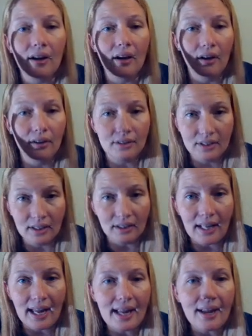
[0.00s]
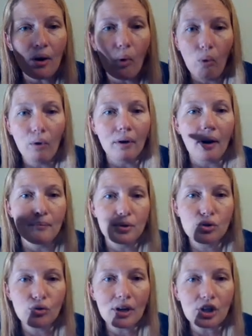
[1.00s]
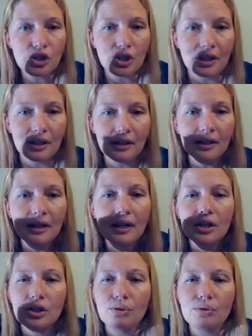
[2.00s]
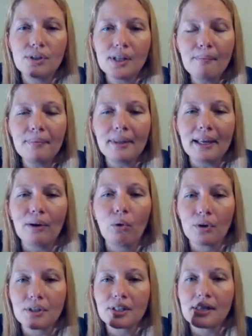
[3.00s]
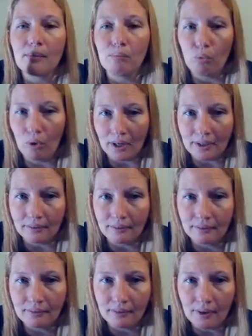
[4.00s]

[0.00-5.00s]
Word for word: uh, delay, or obstruction to something or someone.